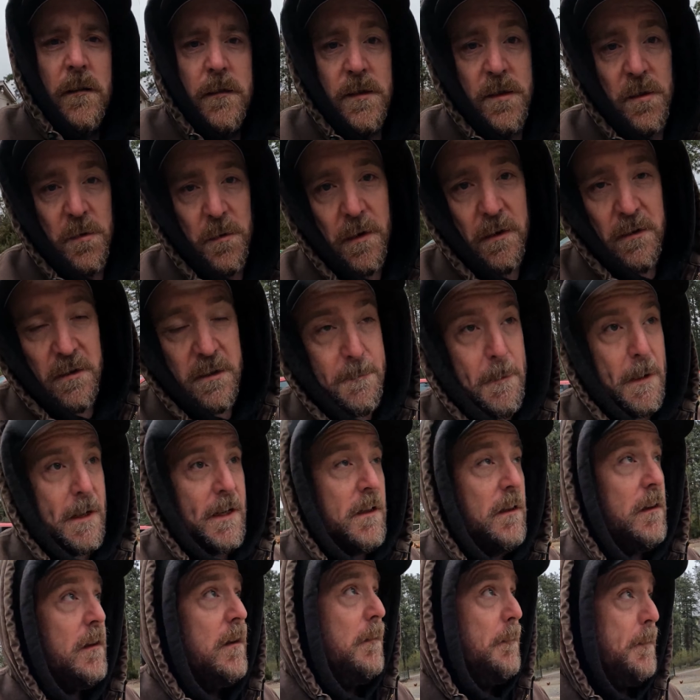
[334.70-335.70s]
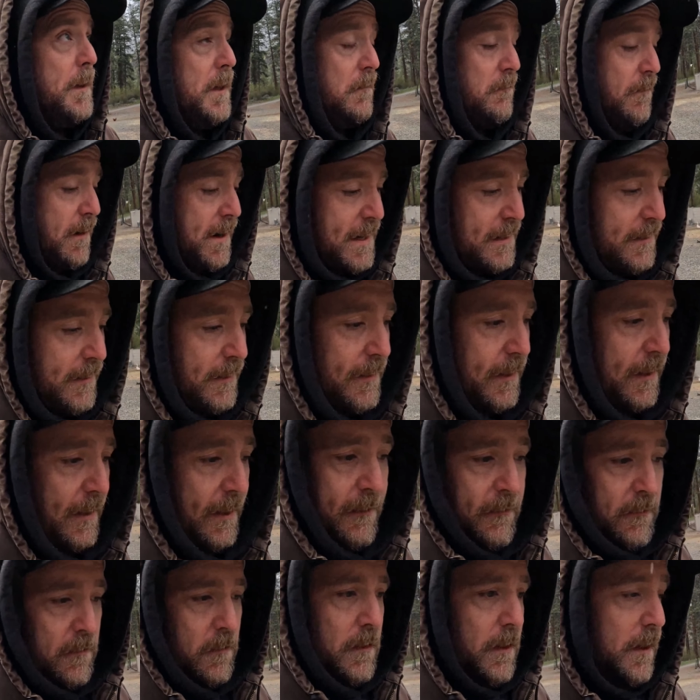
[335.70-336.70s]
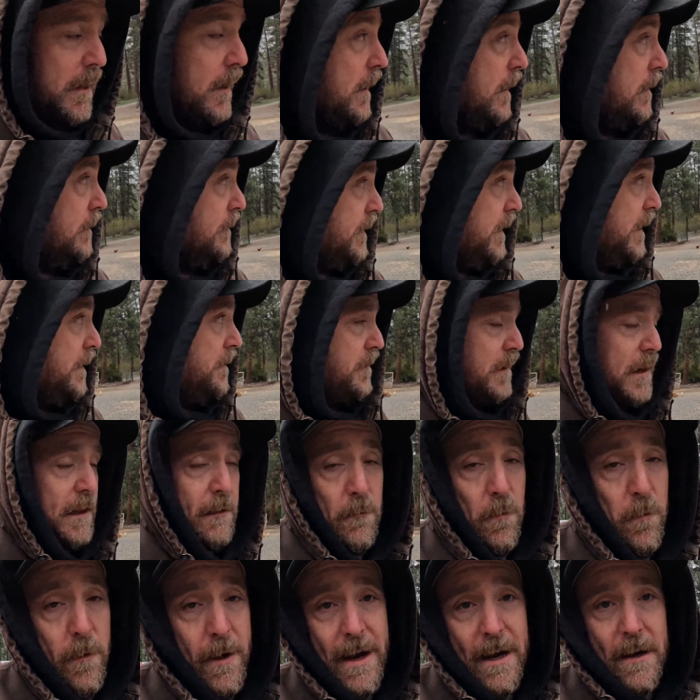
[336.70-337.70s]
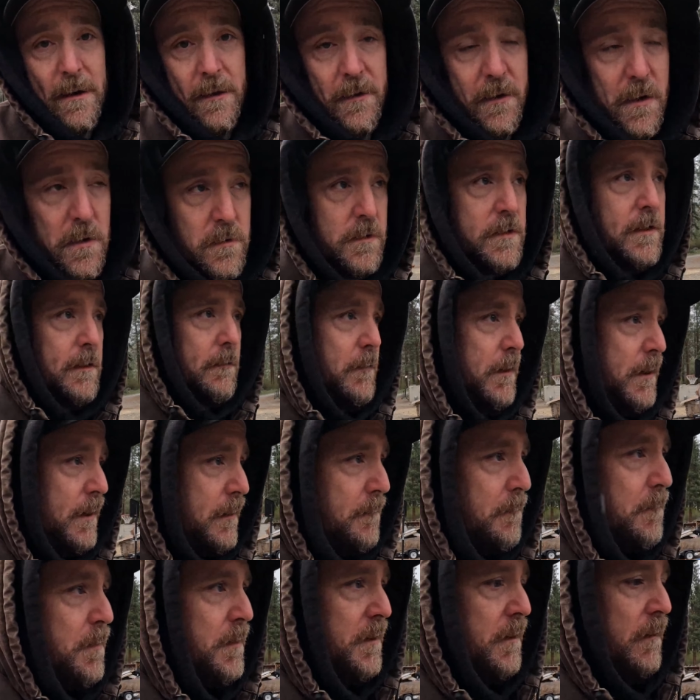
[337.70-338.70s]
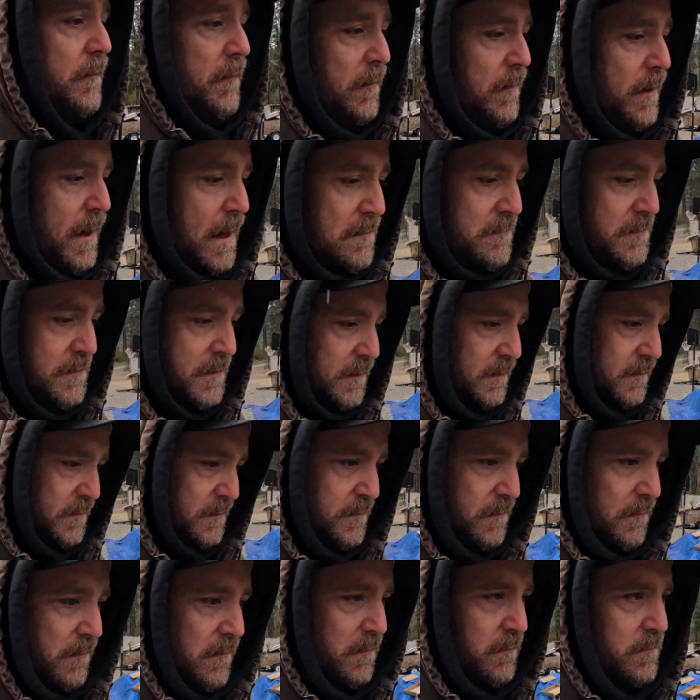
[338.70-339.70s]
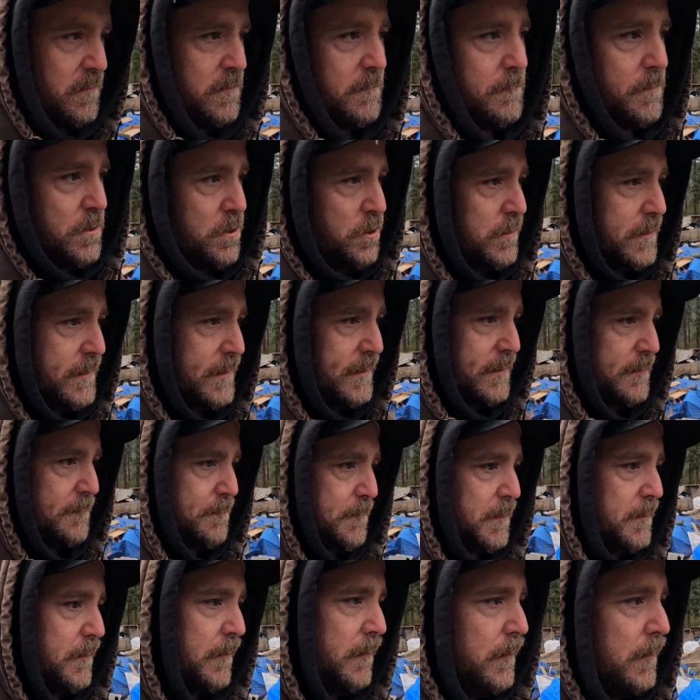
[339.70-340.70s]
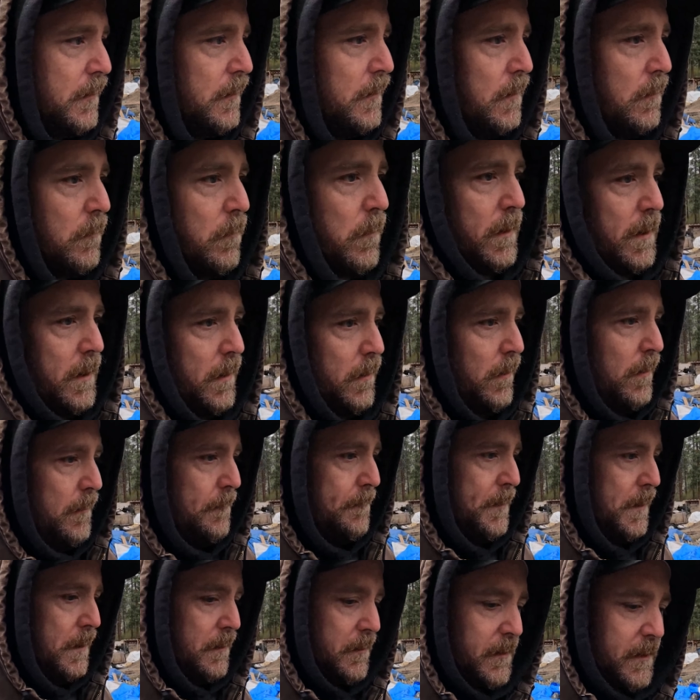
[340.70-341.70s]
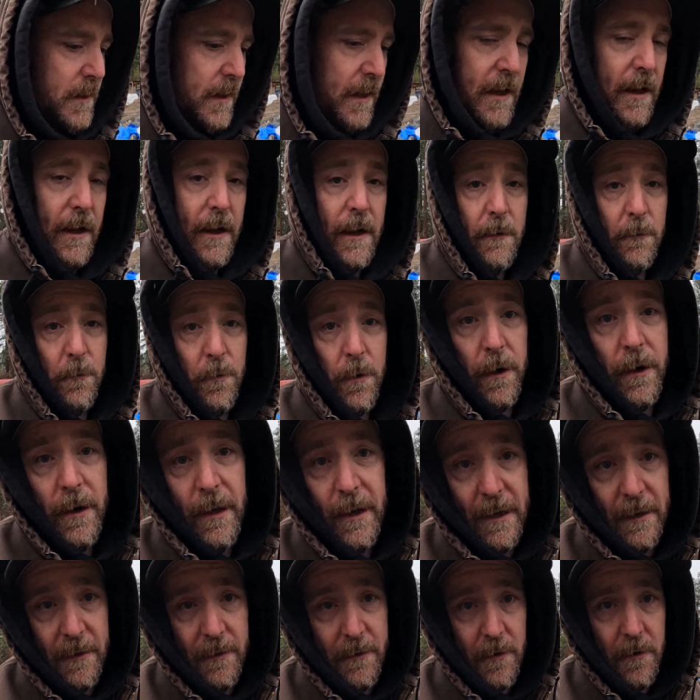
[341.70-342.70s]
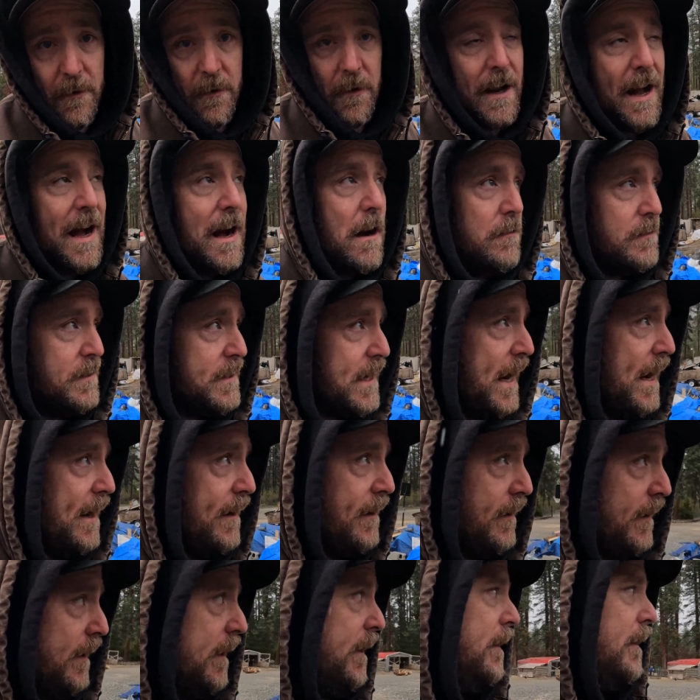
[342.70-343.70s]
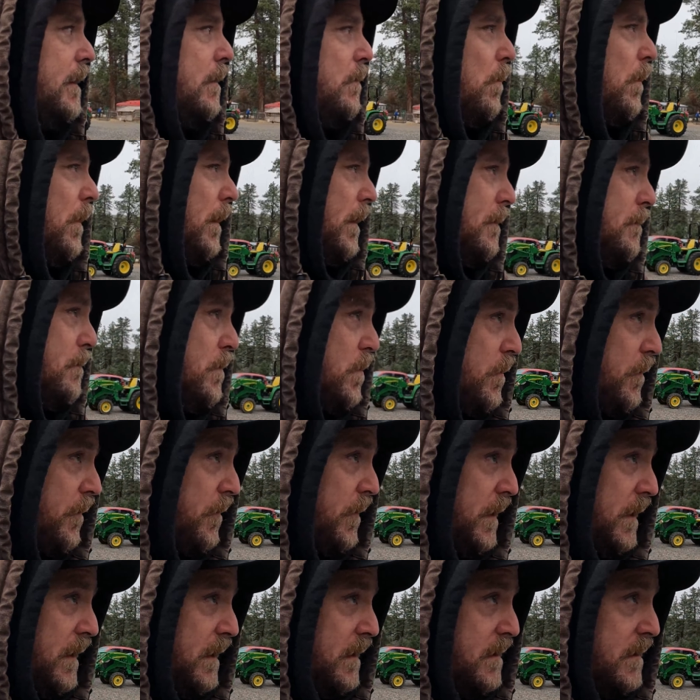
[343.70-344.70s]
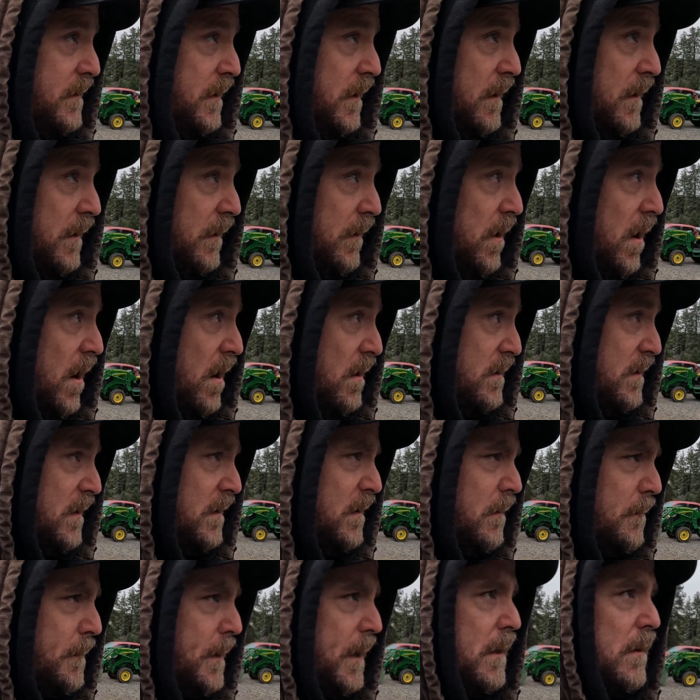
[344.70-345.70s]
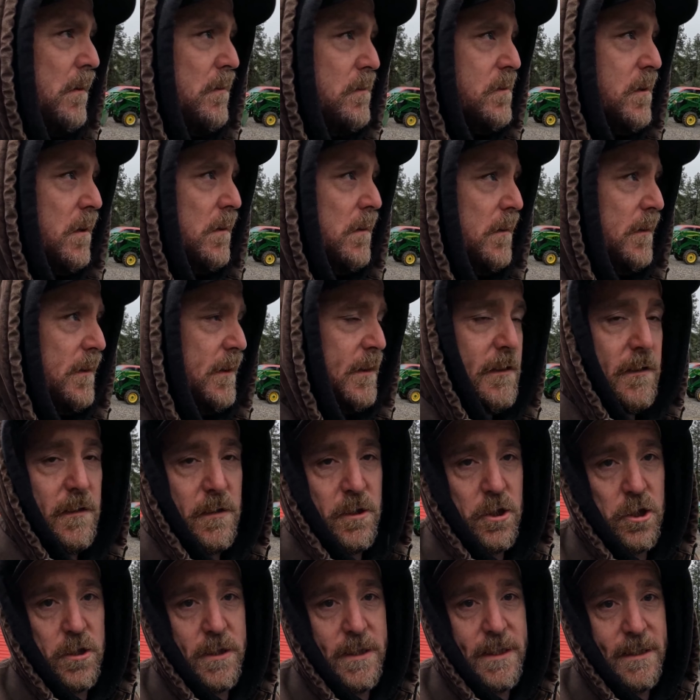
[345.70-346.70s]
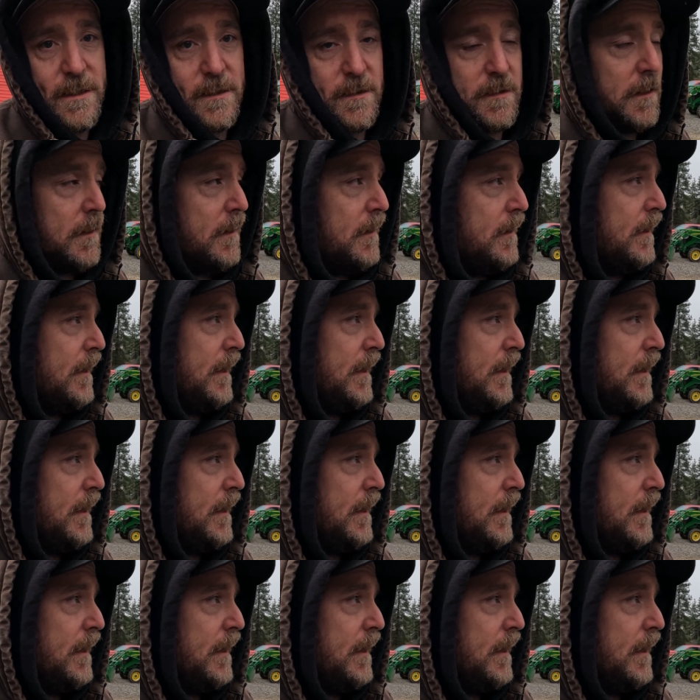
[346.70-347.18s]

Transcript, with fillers: So we were expecting a little bit of rain today. Uh, the other day when we added goats in, we didn't put their little house in because they're under some trees. But we're going to go up there today and we're going to get their house added in and we're going to move these uh, dogs a little bit closer underneath the trees.